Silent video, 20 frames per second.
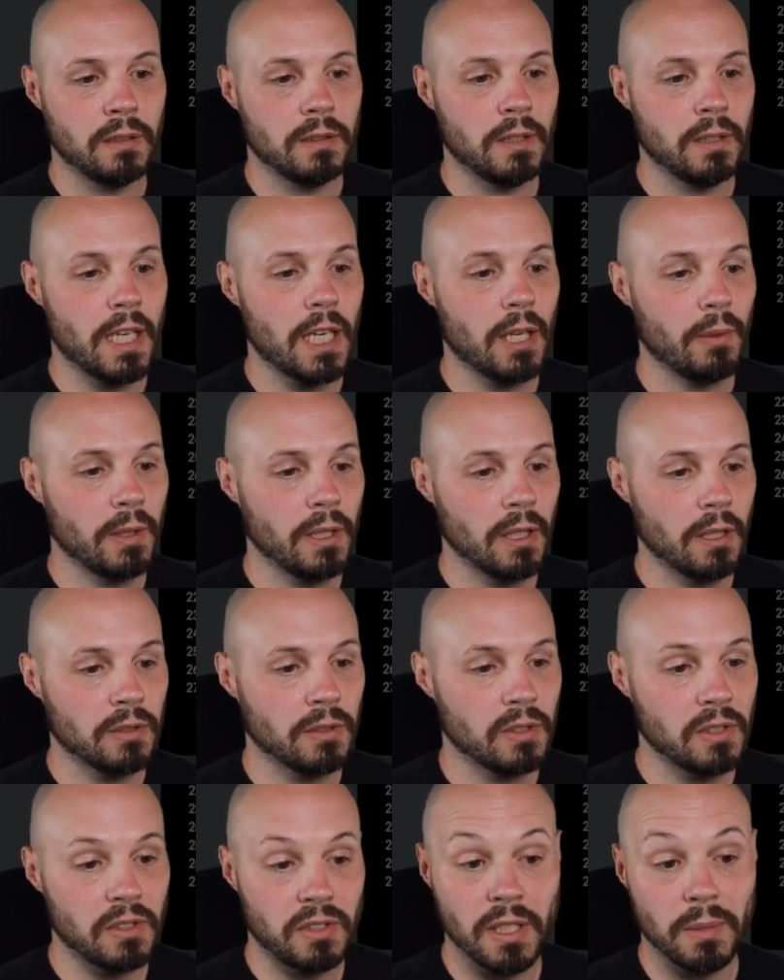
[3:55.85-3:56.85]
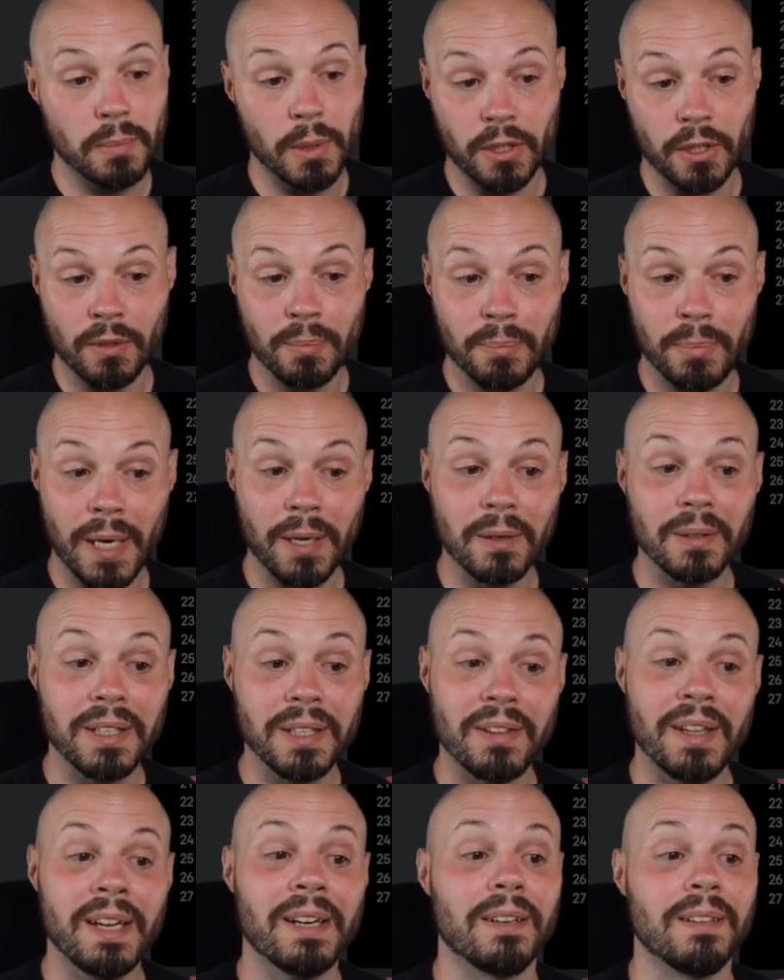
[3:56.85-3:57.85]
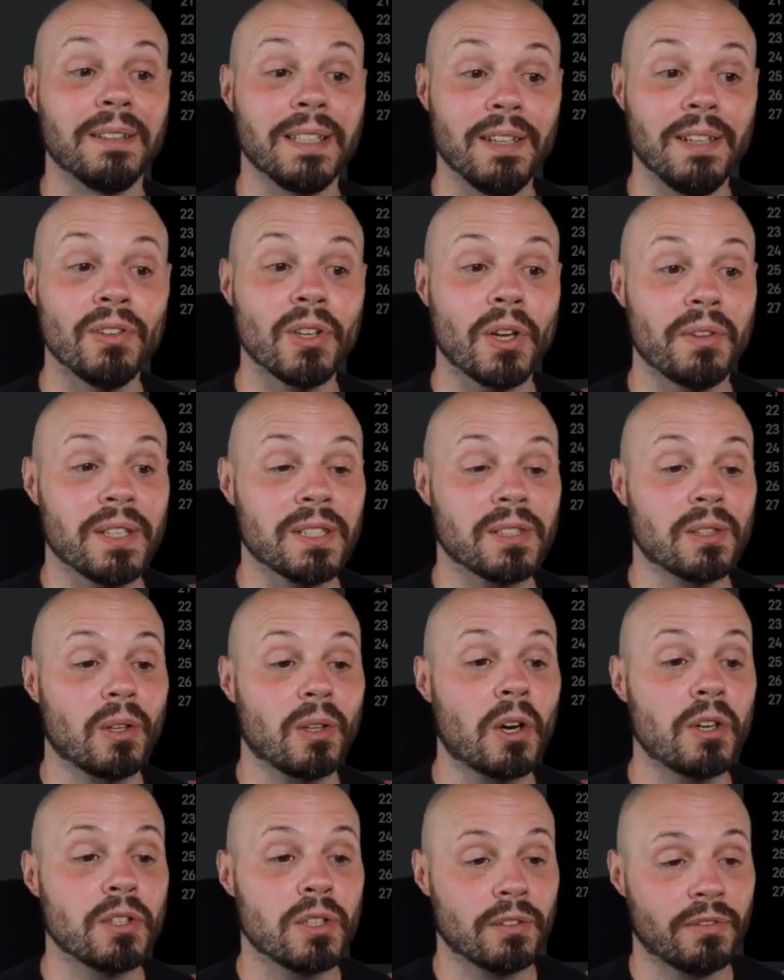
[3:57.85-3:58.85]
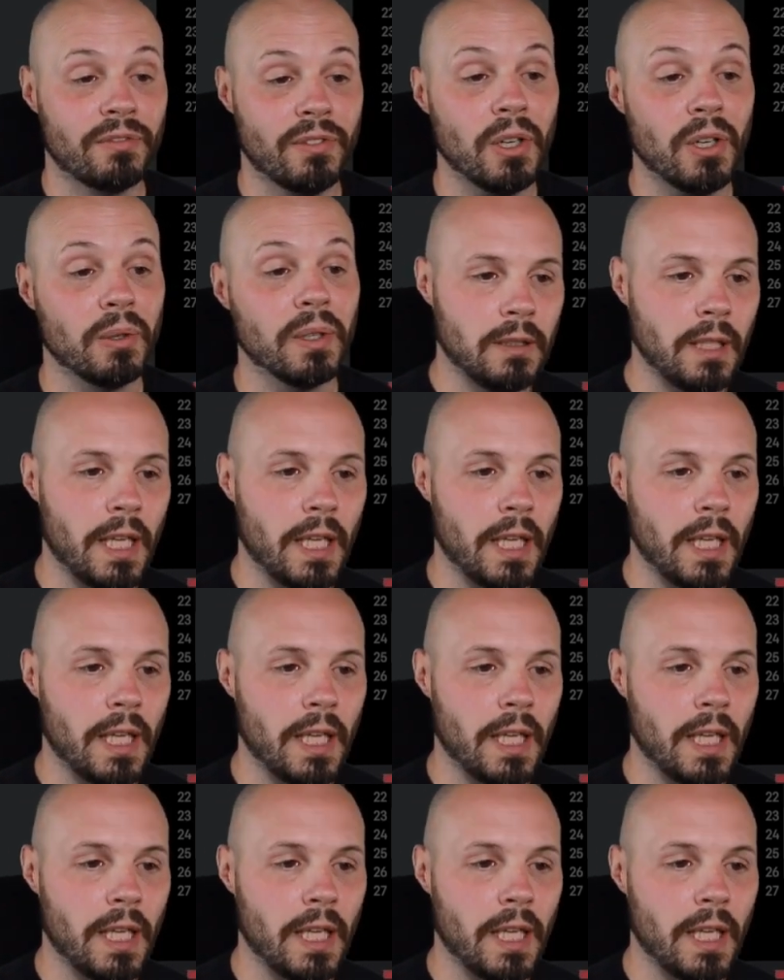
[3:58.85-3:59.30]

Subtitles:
There we go. So you see, but they're barely there, even on this larger phone.